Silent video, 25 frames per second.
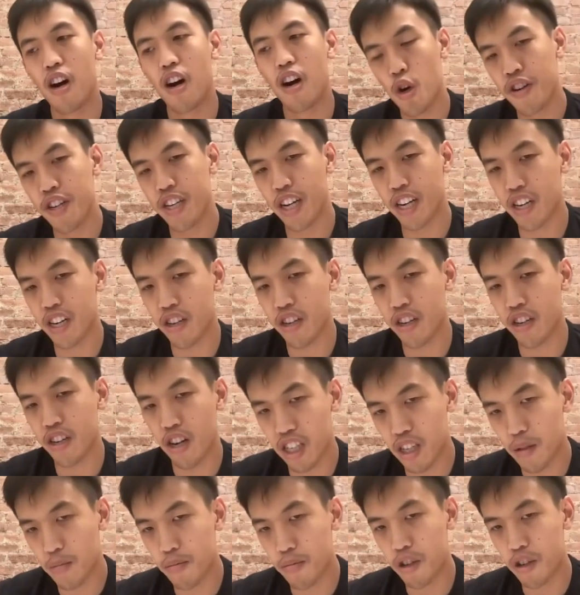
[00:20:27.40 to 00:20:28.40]
over that
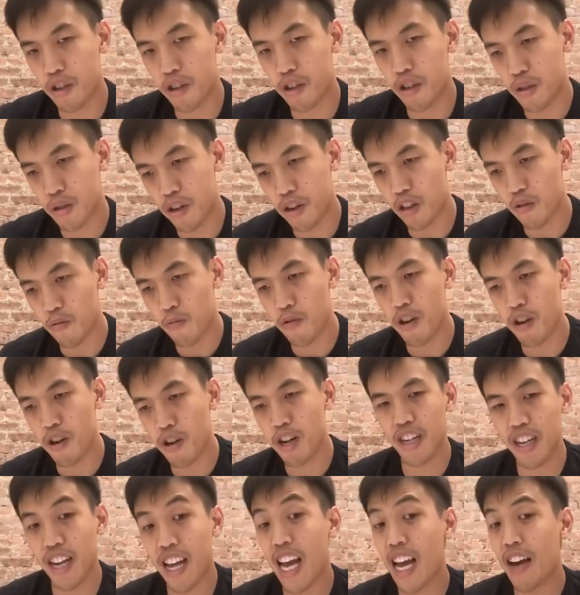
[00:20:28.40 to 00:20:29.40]
canonical bridge to
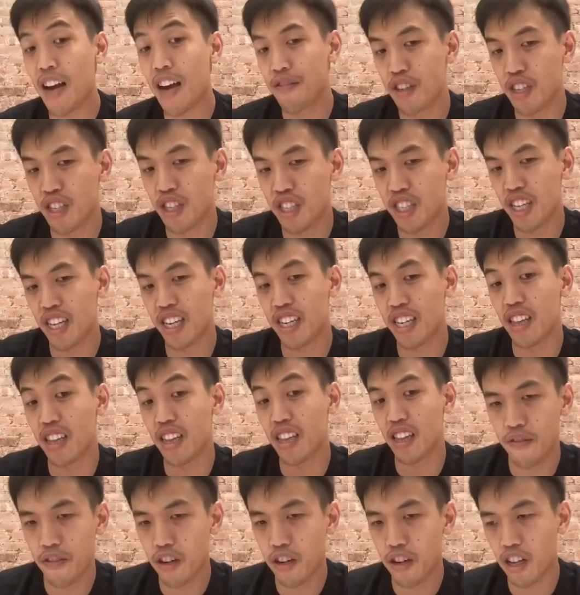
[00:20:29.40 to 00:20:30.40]
L1 and have the stake
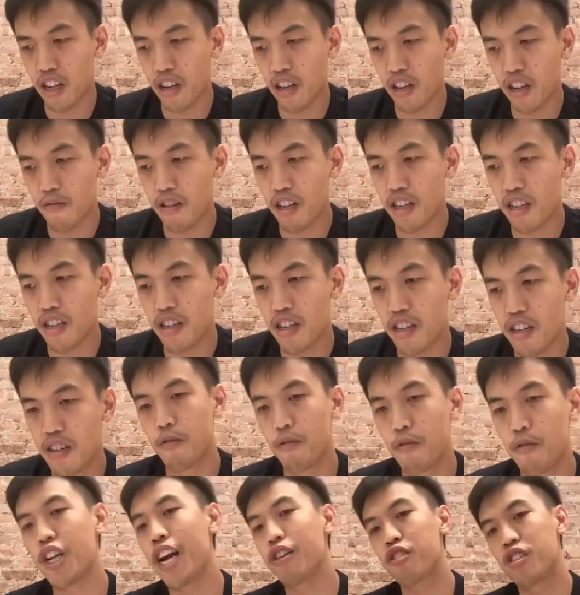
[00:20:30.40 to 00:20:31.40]
live on L1,
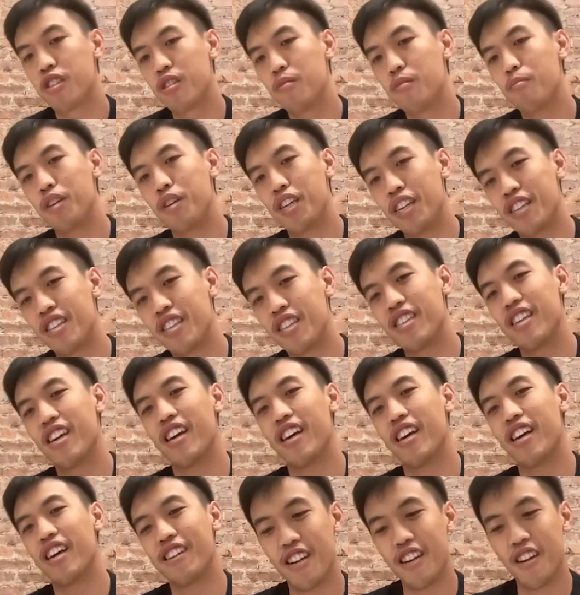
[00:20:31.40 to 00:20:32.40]
which actually means
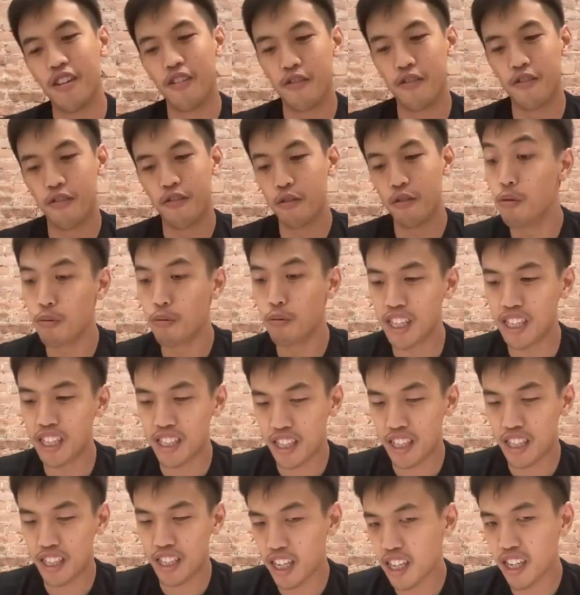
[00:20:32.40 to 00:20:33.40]
that for
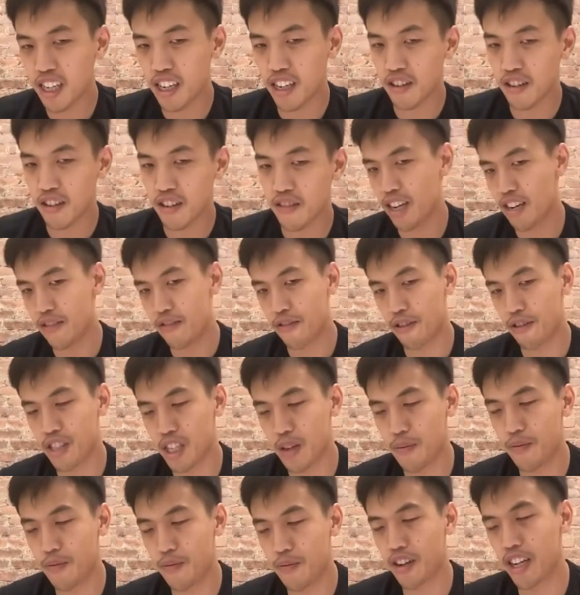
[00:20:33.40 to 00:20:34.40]
restaking, right, for
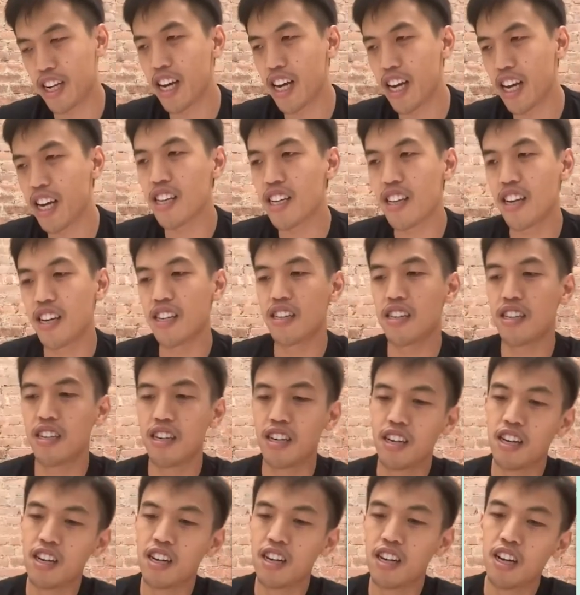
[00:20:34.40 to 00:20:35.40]
something like
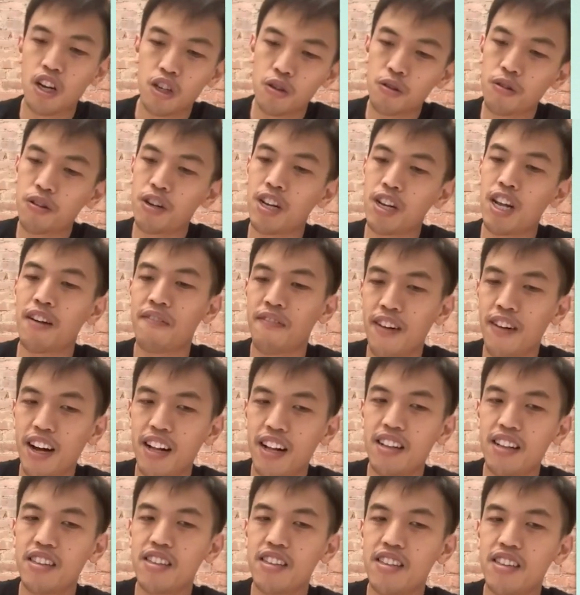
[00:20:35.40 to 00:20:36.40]
EigenLayer, you could have
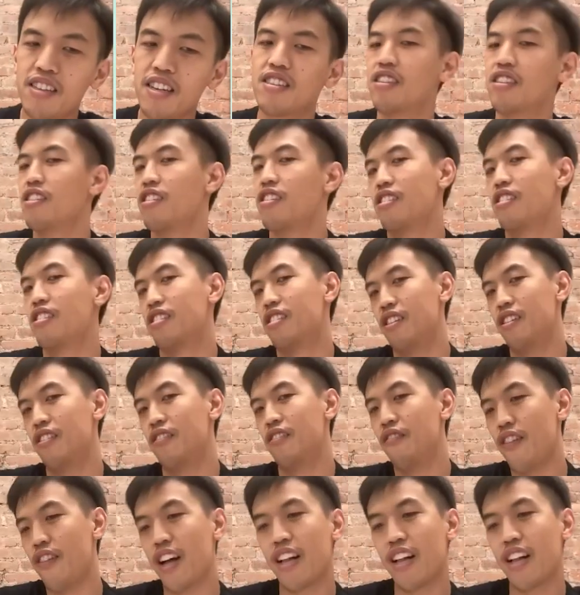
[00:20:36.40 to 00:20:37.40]
validators
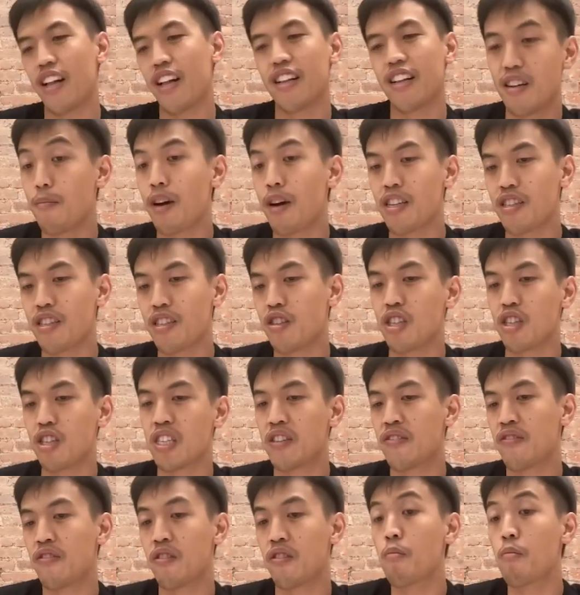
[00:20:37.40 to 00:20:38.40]
validate
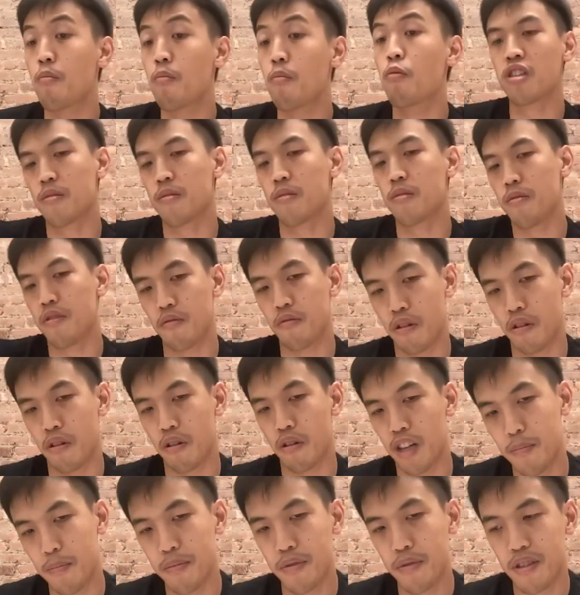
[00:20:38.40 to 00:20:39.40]
messages for multiple
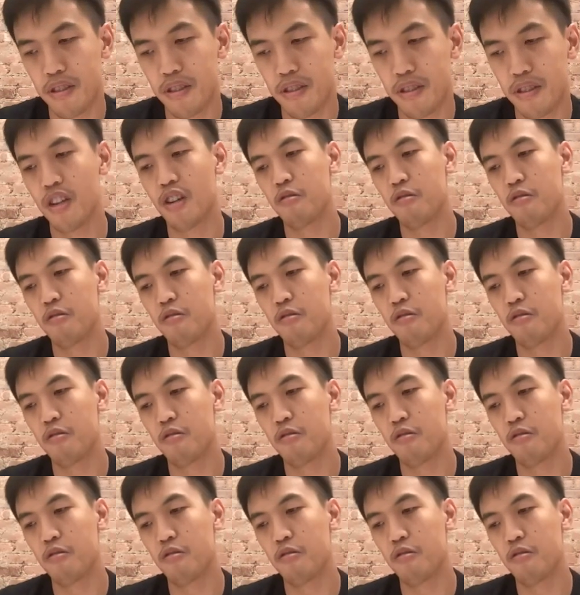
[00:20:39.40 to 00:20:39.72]
rollups